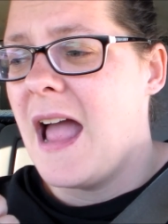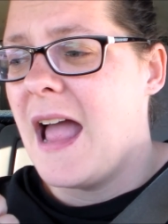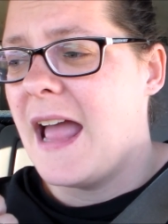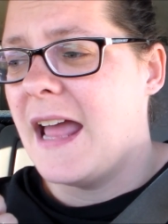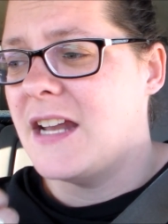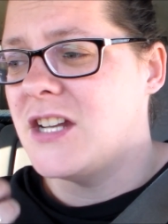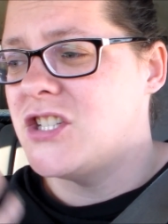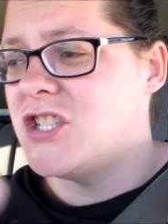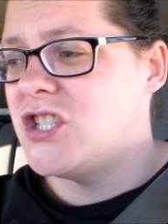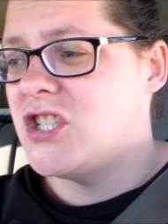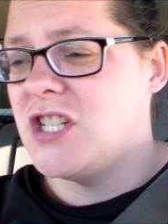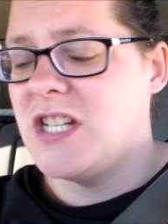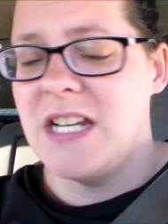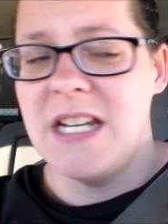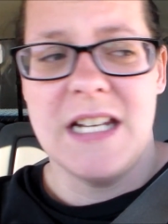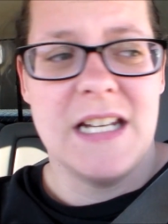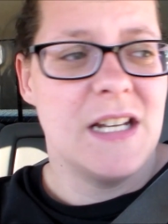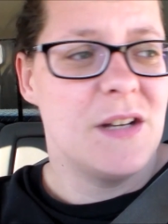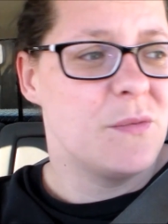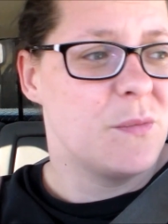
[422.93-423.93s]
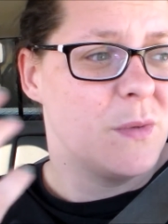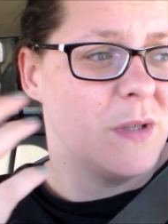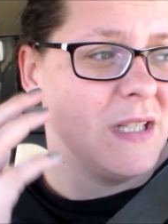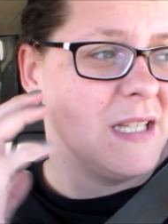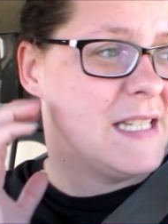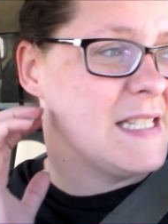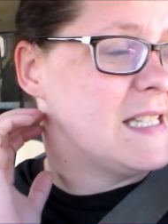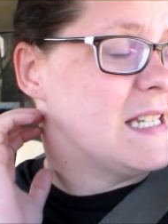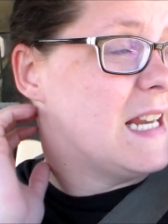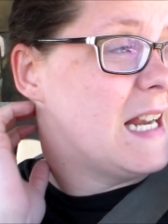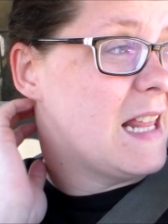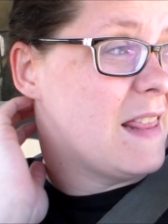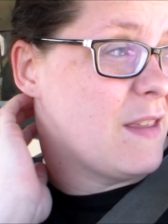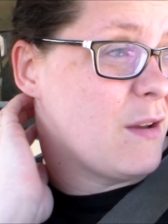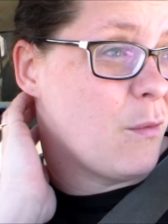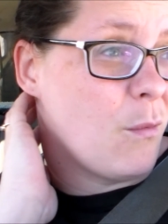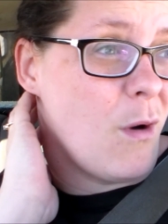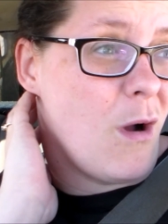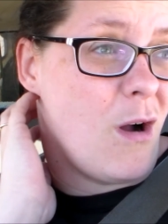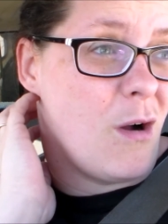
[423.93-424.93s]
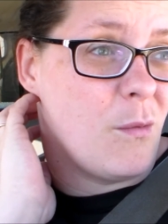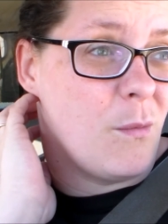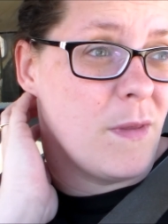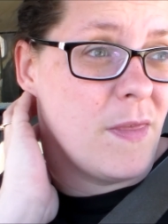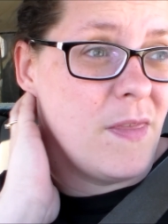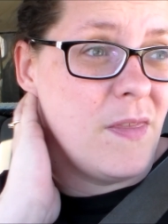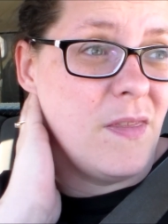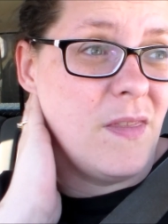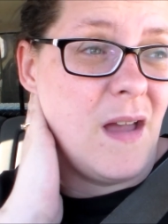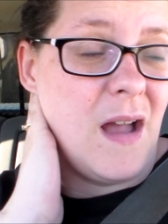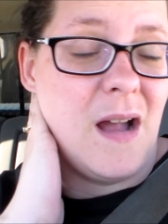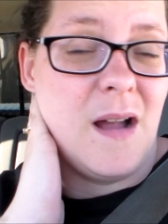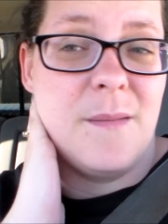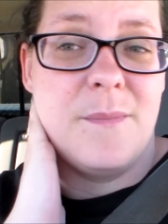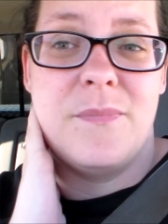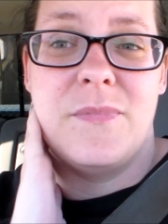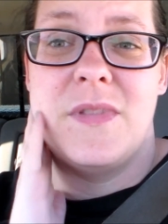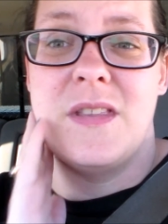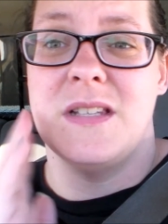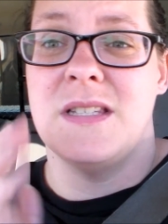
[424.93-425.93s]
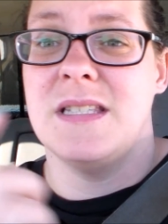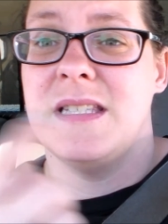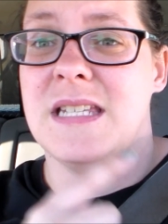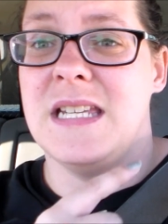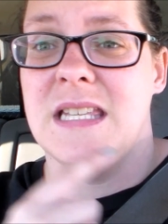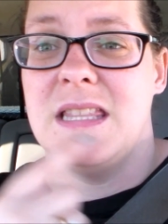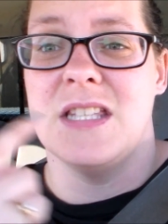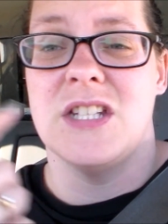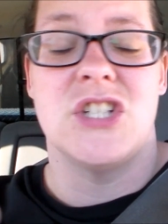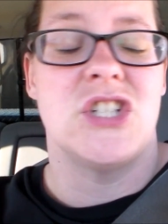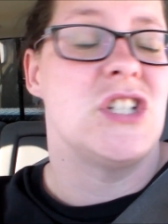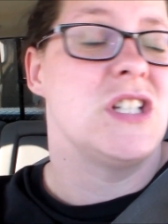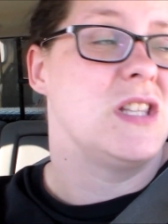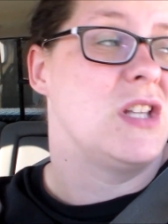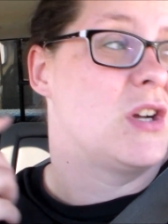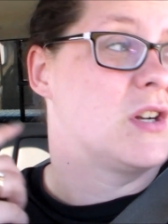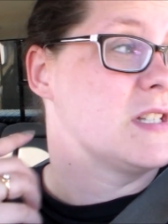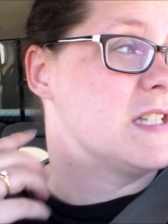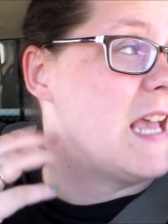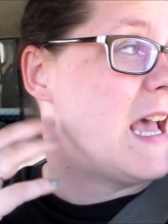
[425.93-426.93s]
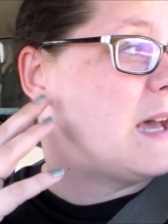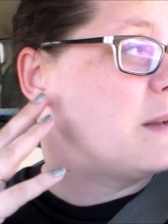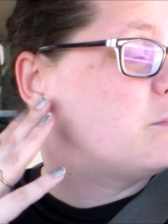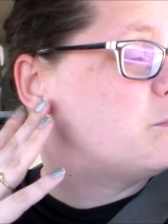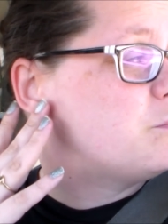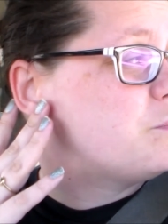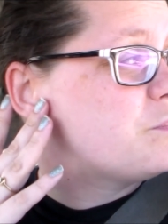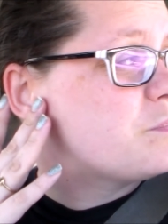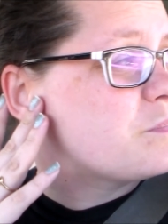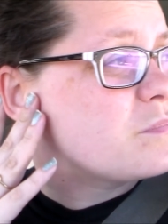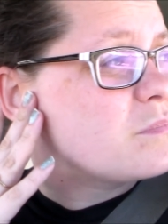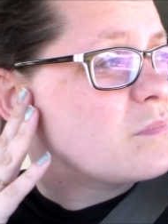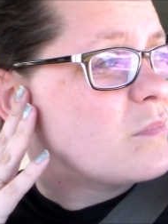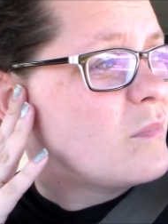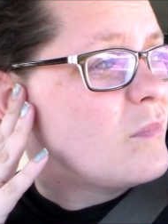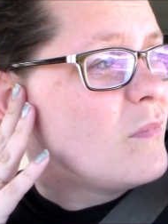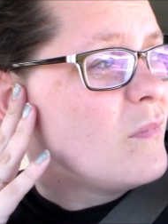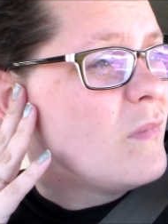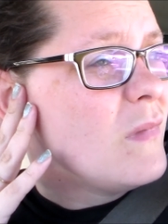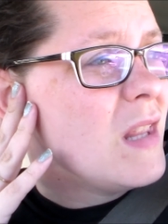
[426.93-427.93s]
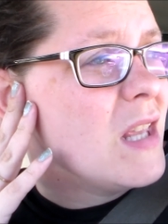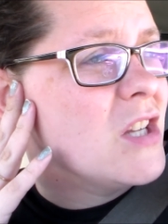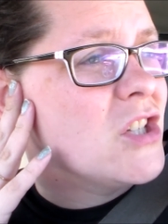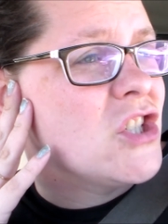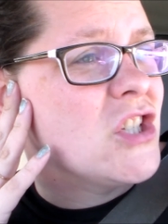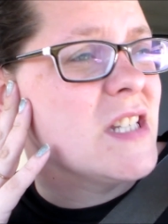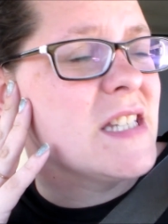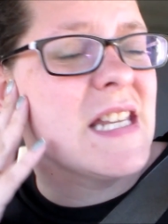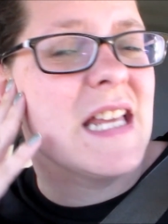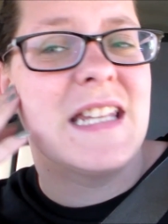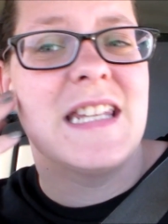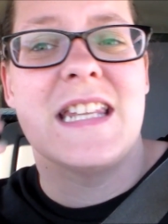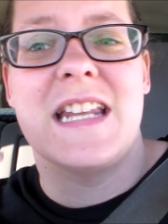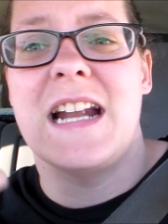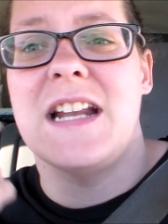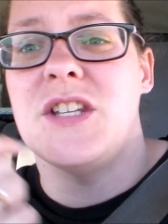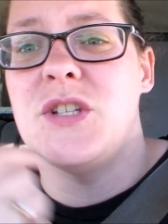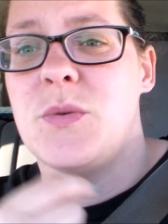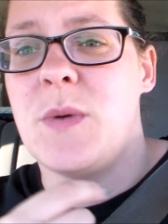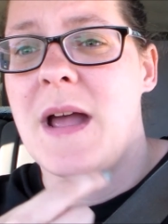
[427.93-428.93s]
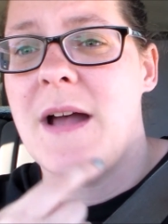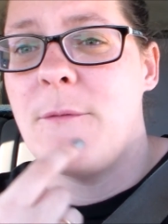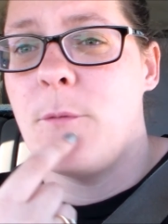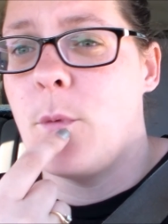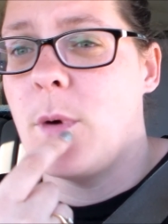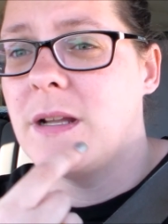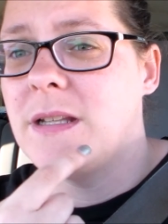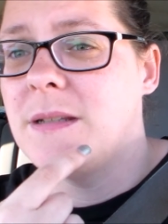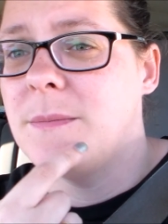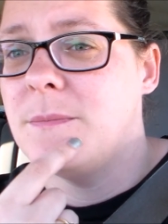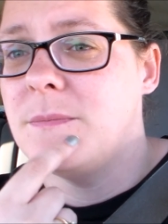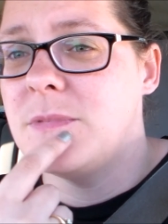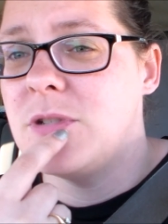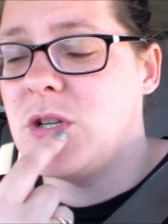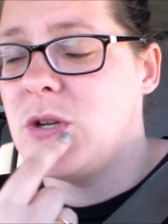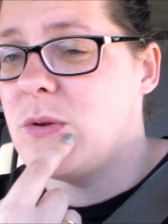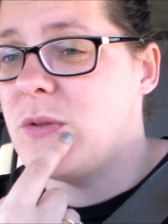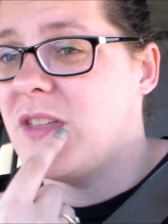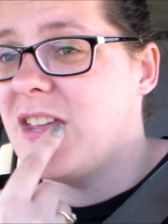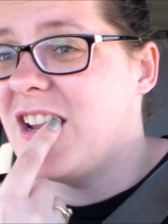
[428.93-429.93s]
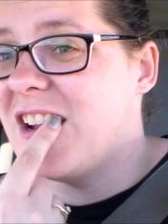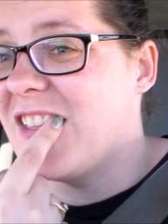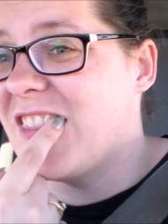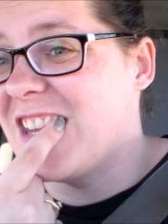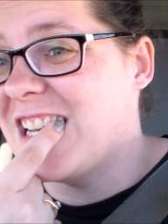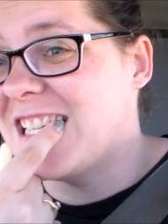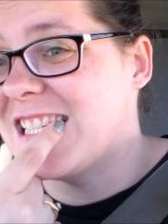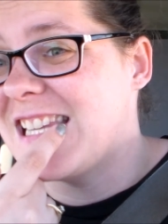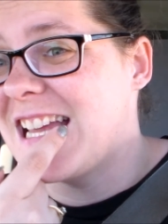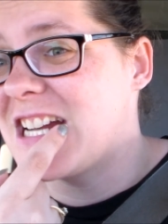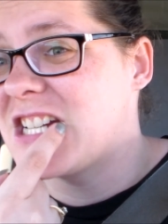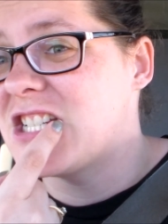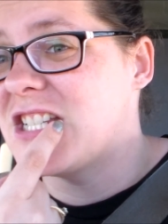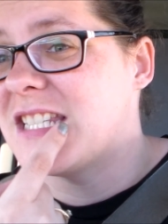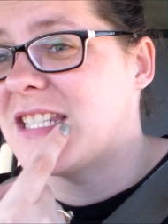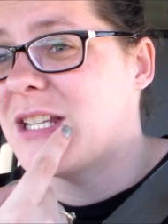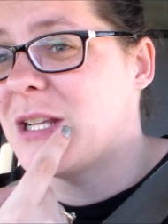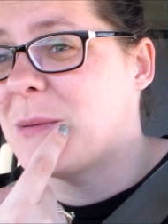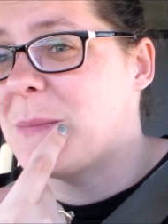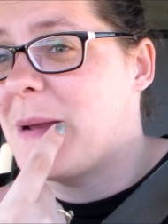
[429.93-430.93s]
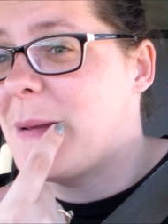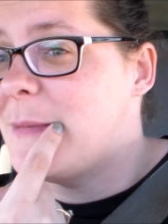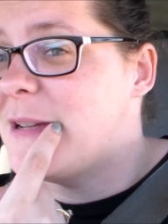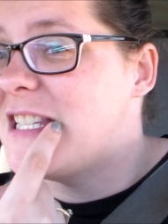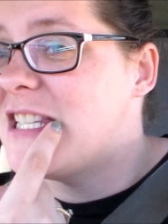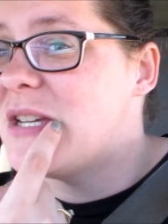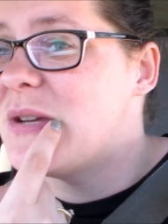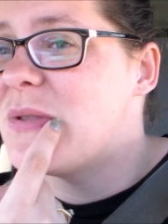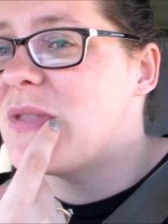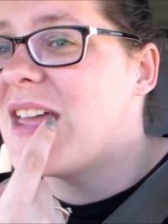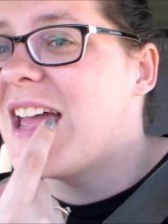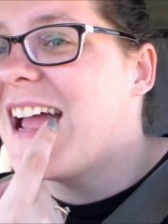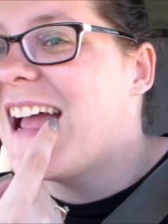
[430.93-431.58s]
And she didn't really see anything wrong with um, the teeth that she looked at. She said that I do have one tooth here that is actually still a baby tooth.